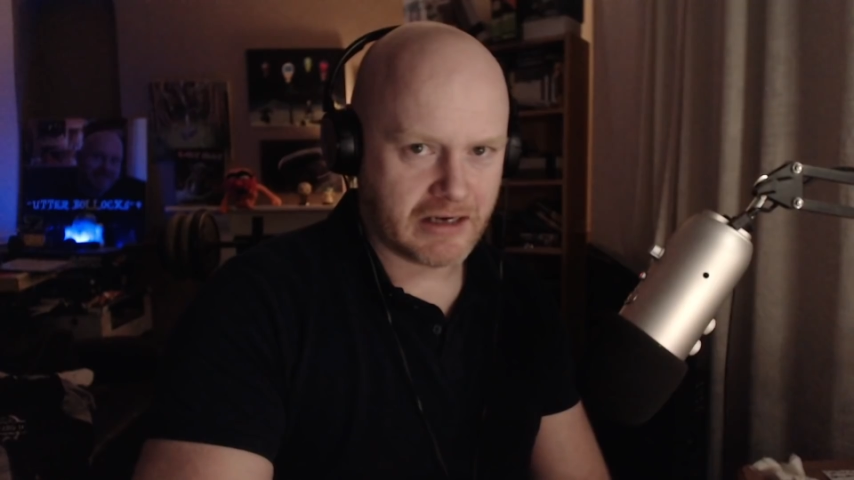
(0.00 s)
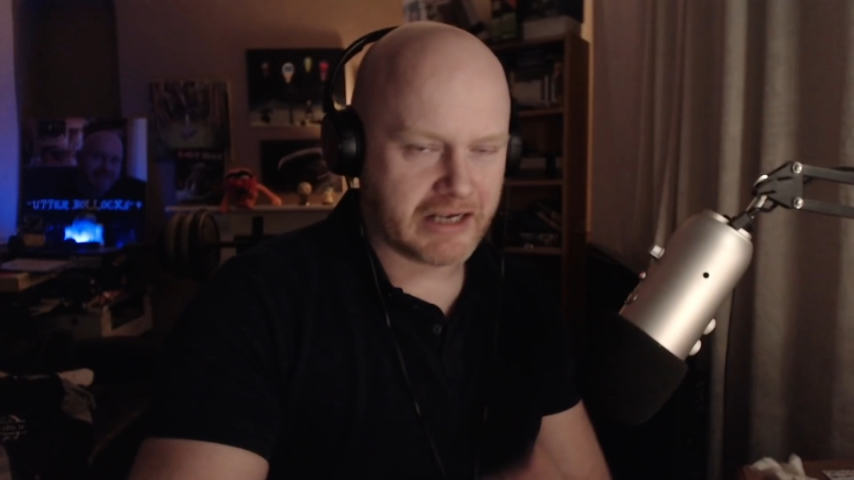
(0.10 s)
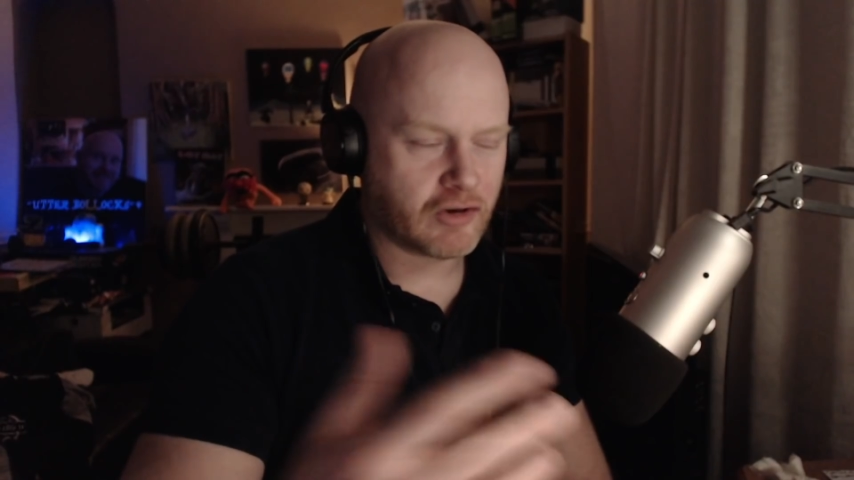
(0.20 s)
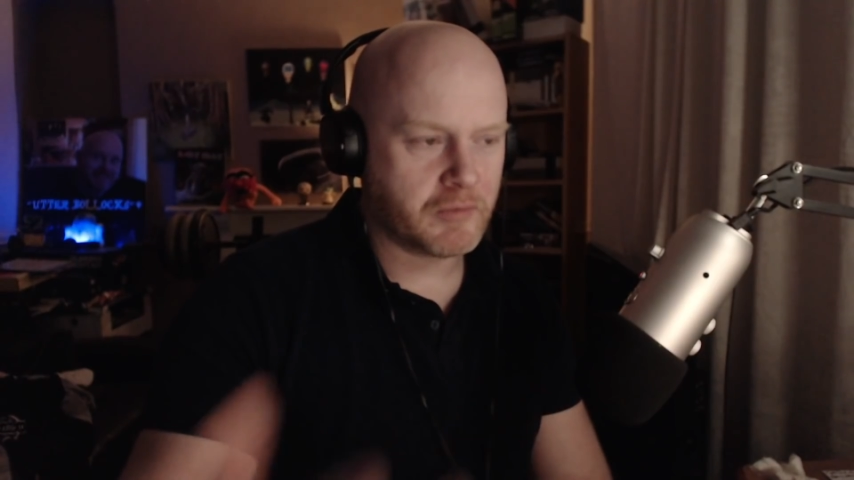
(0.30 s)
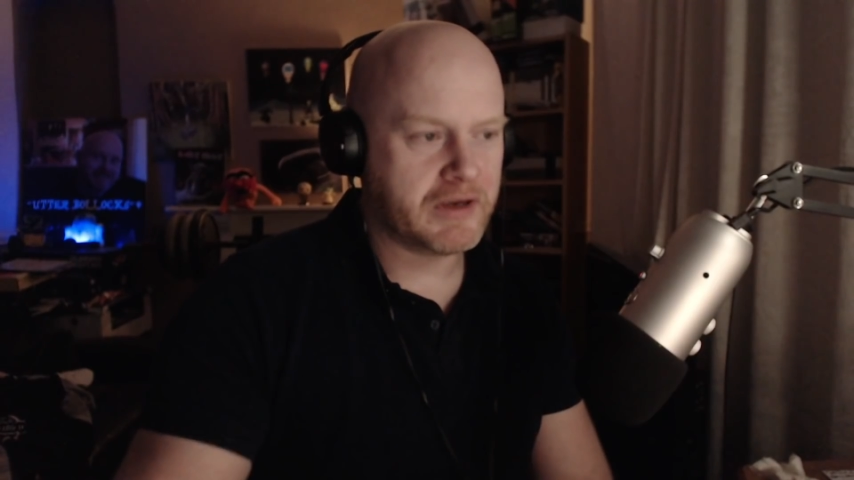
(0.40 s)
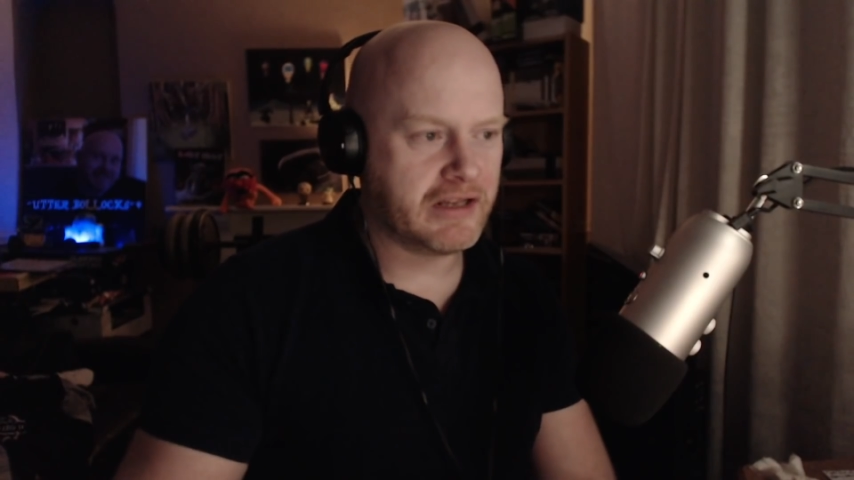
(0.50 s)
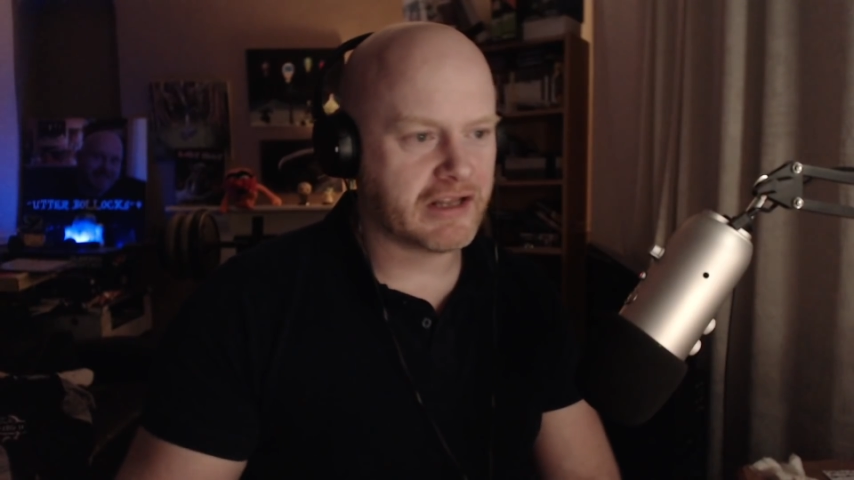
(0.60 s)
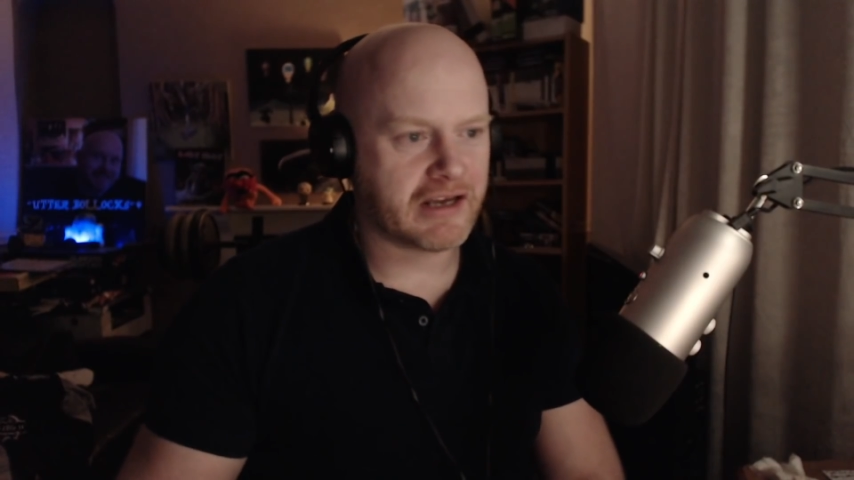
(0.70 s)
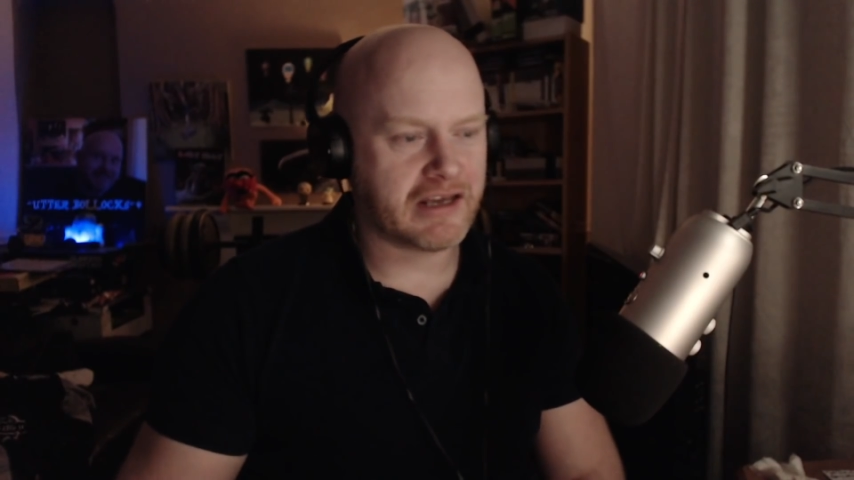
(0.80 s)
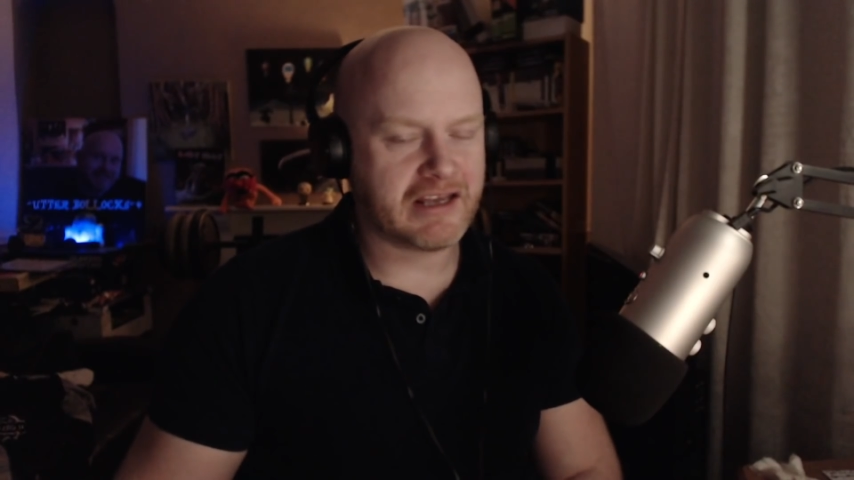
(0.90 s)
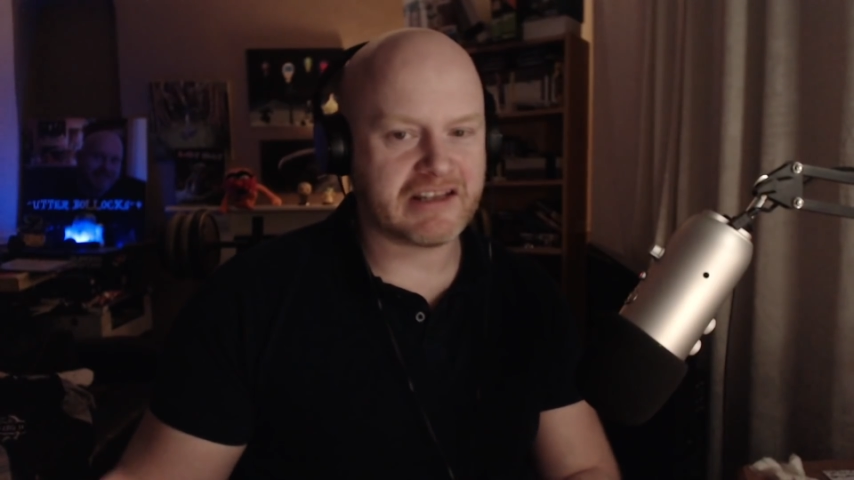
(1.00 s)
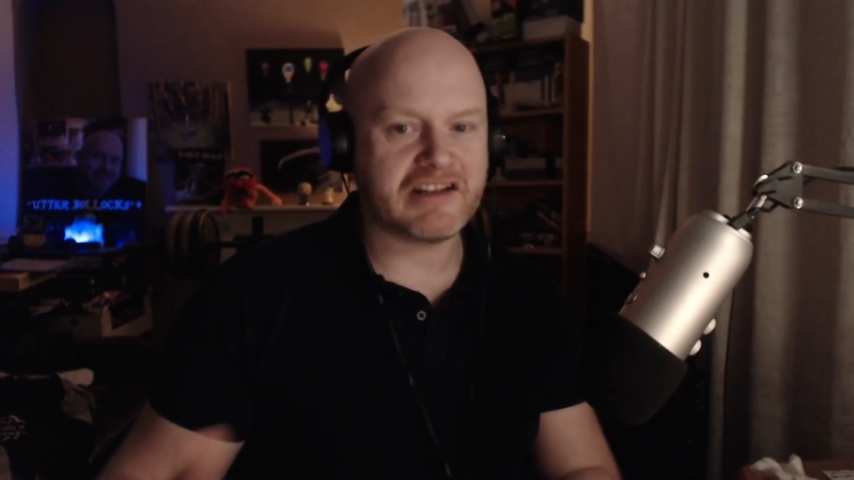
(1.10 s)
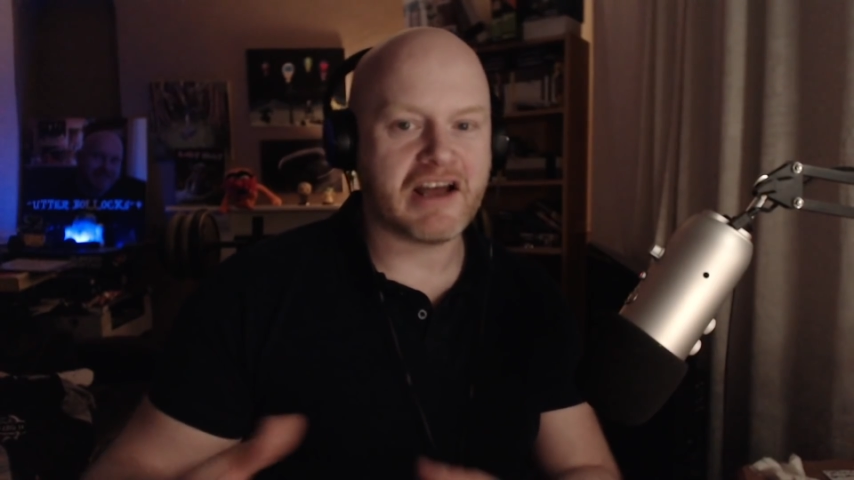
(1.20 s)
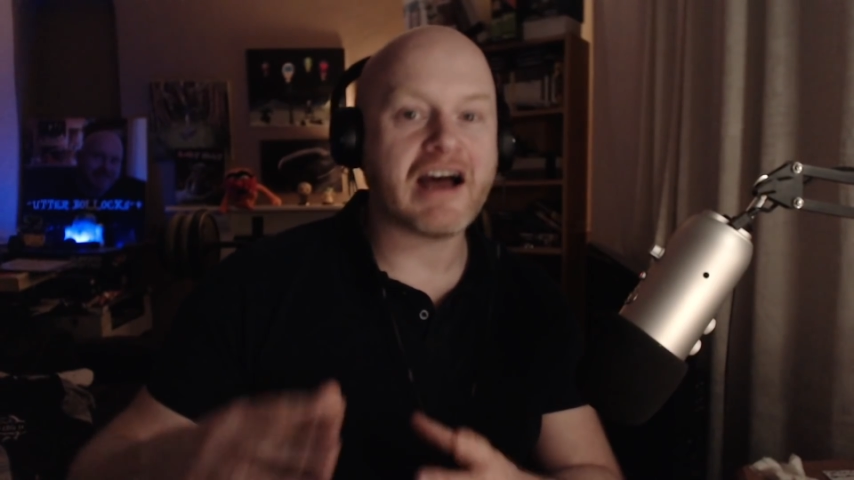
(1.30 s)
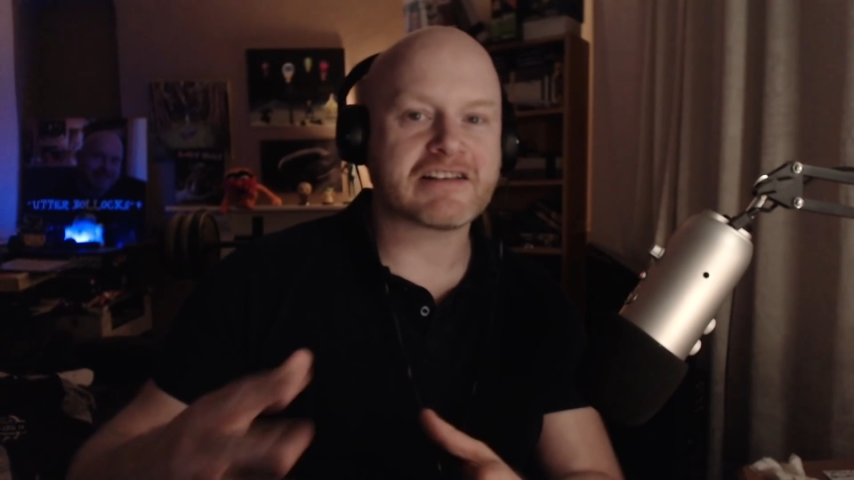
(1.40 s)
I don't mean that it
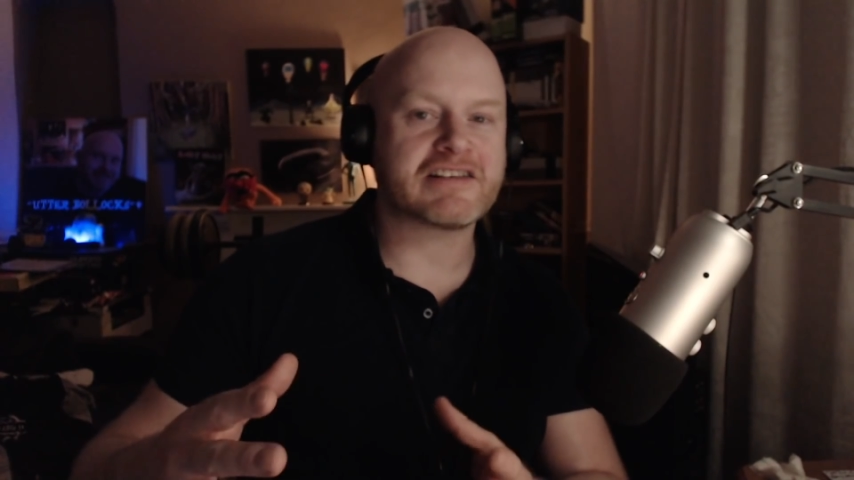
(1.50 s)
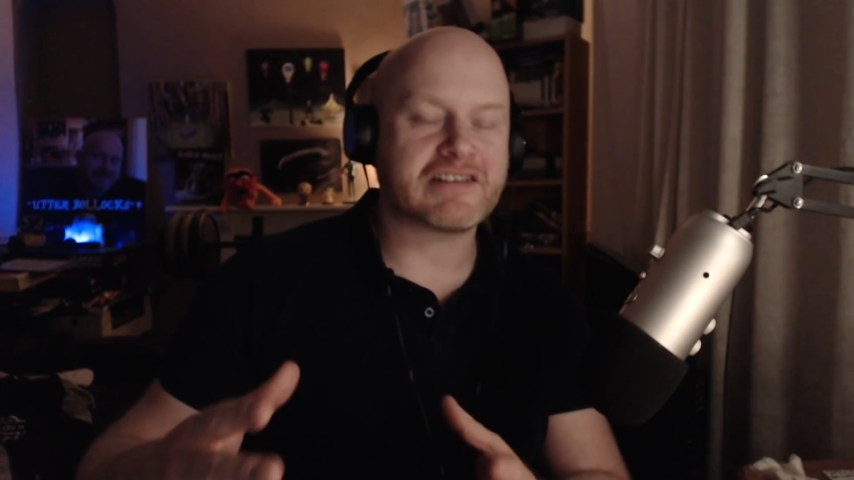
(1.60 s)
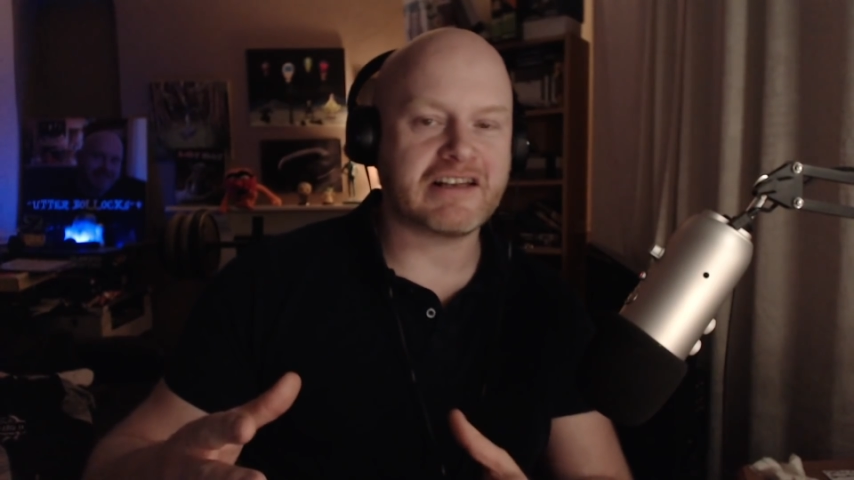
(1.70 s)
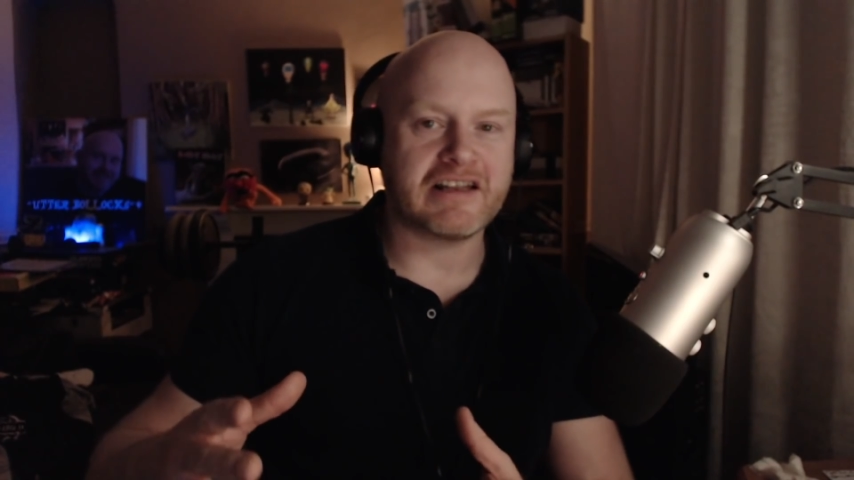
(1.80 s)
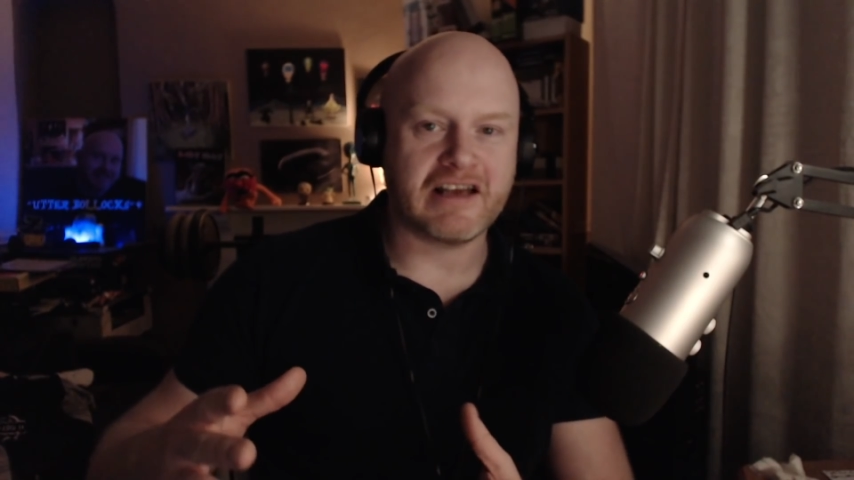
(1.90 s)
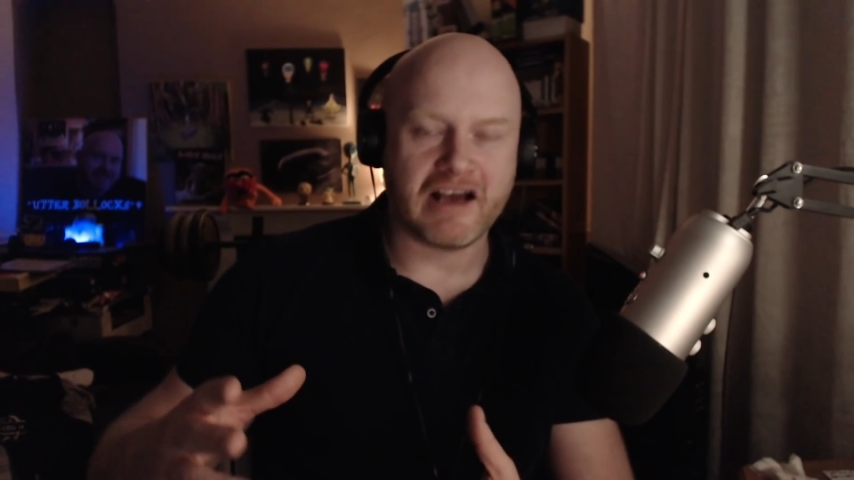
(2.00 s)
enhances it